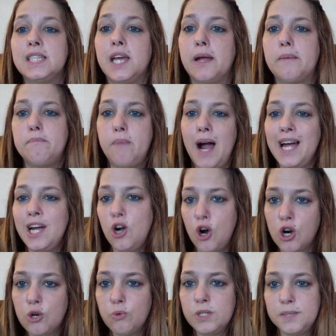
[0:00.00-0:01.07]
Like, my
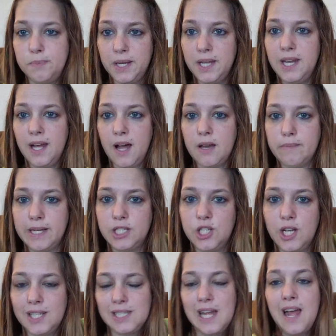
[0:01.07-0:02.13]
heart was beating out of my
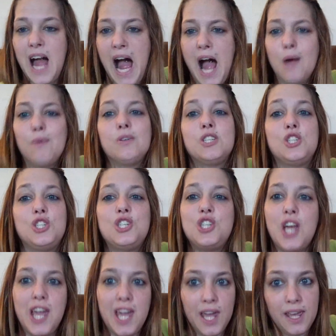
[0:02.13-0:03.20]
chest. I was
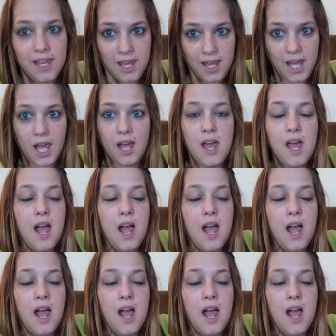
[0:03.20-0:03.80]
shaking.